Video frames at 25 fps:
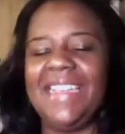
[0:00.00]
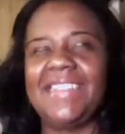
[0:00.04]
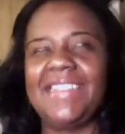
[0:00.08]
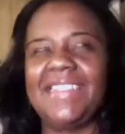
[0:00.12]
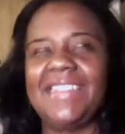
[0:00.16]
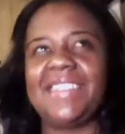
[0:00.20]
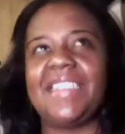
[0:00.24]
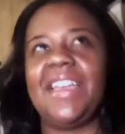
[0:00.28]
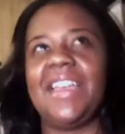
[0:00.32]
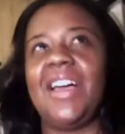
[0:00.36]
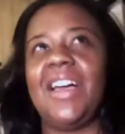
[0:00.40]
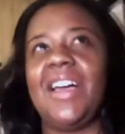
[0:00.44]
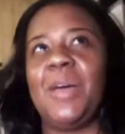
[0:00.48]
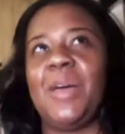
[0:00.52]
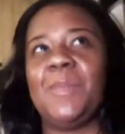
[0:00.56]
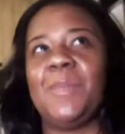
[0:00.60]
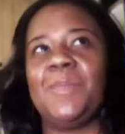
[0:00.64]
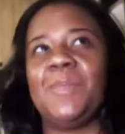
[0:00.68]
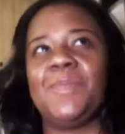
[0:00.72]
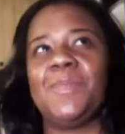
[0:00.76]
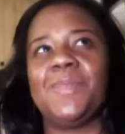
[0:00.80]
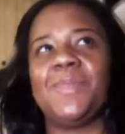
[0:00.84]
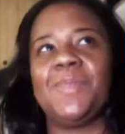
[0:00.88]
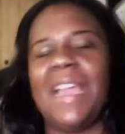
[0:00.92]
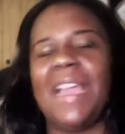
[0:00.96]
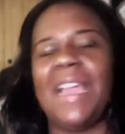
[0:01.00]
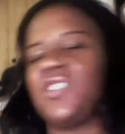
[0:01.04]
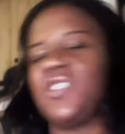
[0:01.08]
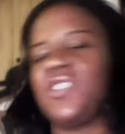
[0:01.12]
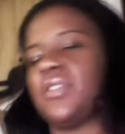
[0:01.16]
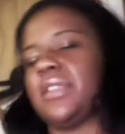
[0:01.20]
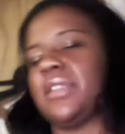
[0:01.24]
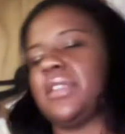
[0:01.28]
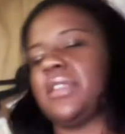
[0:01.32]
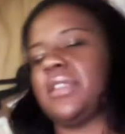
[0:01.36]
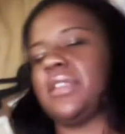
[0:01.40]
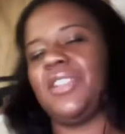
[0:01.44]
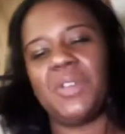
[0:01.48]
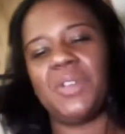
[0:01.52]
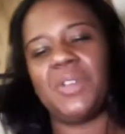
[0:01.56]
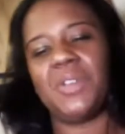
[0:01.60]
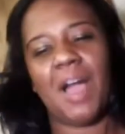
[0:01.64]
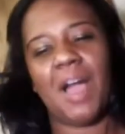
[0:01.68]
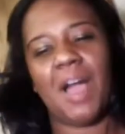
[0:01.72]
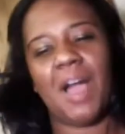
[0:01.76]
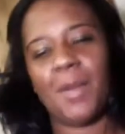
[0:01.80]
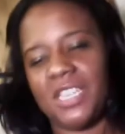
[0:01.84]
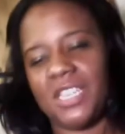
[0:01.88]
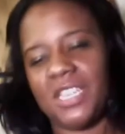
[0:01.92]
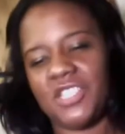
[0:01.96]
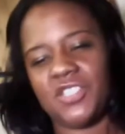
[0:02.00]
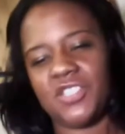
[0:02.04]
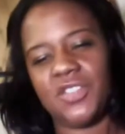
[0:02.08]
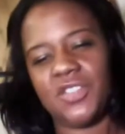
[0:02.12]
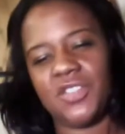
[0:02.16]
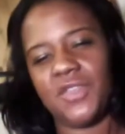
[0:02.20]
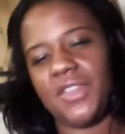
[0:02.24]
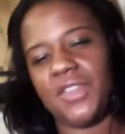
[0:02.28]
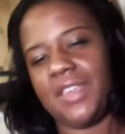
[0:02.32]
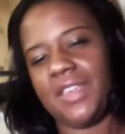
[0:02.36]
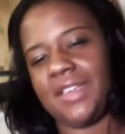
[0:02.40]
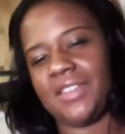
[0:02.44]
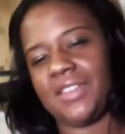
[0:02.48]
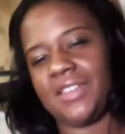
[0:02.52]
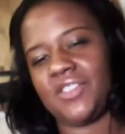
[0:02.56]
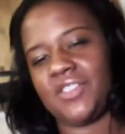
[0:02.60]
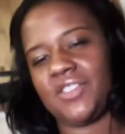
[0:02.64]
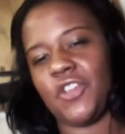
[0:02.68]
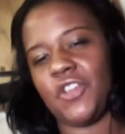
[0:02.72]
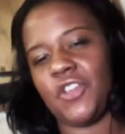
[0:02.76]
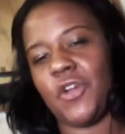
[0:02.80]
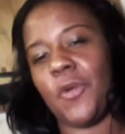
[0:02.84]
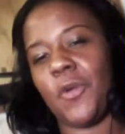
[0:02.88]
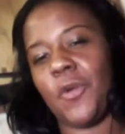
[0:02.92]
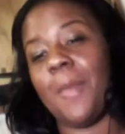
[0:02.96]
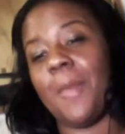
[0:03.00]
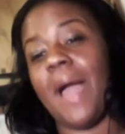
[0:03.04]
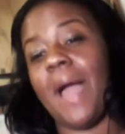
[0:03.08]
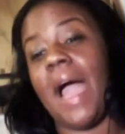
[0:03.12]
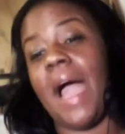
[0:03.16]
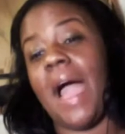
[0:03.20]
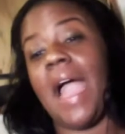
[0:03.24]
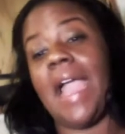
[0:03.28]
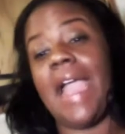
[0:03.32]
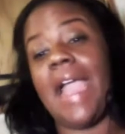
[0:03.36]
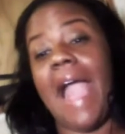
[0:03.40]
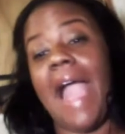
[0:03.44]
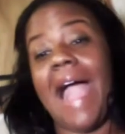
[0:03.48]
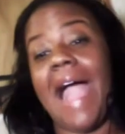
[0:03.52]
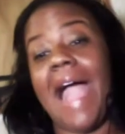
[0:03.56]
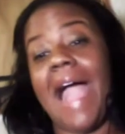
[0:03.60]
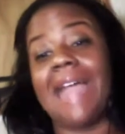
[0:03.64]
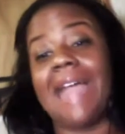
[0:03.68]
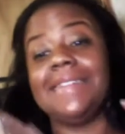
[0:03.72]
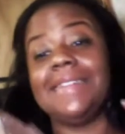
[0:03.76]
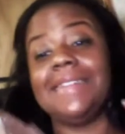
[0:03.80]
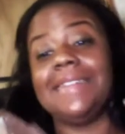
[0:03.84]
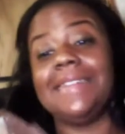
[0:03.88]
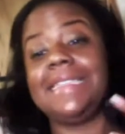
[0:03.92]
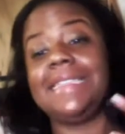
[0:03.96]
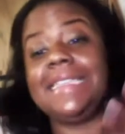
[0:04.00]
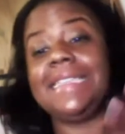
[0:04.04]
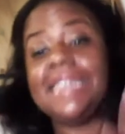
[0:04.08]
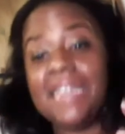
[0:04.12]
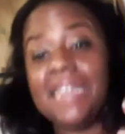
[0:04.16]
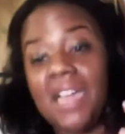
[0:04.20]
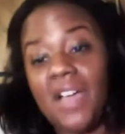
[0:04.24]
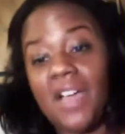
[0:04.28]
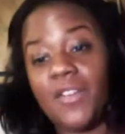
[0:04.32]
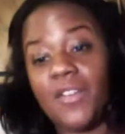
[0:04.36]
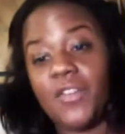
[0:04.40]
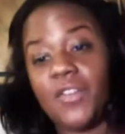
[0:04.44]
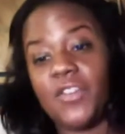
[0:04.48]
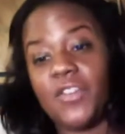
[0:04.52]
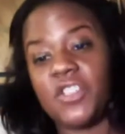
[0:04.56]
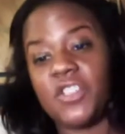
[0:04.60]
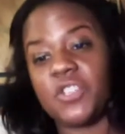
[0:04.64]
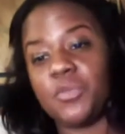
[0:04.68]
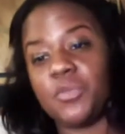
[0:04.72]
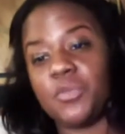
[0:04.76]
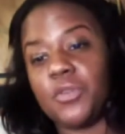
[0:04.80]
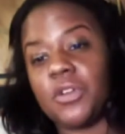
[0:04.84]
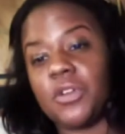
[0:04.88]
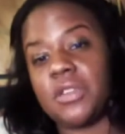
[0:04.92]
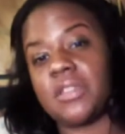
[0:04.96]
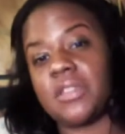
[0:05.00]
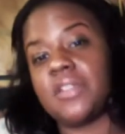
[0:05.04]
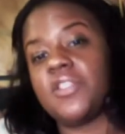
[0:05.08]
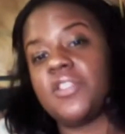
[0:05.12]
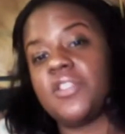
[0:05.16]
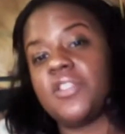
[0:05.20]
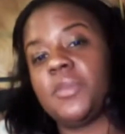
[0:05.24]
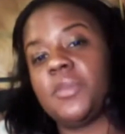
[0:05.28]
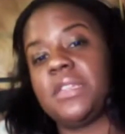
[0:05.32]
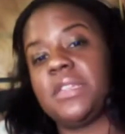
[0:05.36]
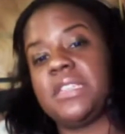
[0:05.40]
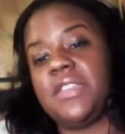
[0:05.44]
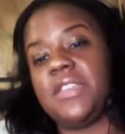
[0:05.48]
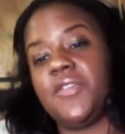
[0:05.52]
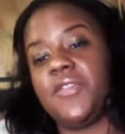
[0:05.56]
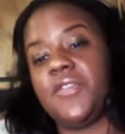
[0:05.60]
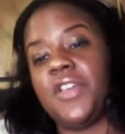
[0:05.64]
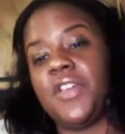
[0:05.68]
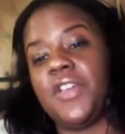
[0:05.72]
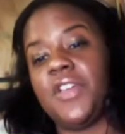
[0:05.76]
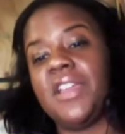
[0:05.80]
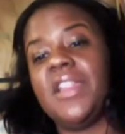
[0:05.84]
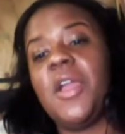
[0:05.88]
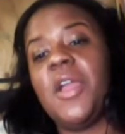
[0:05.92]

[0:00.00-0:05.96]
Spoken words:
as you said, I do a combination of things. So my idea of a vision board is a little bit different.